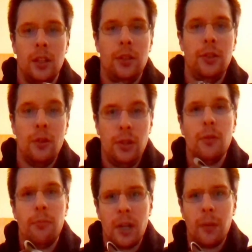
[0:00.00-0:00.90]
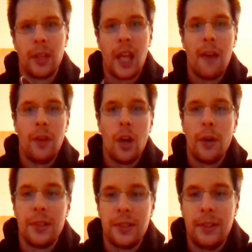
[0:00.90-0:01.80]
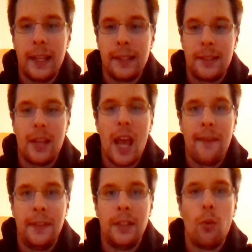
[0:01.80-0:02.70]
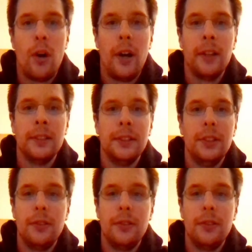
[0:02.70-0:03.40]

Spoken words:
you probably have noticed that after a while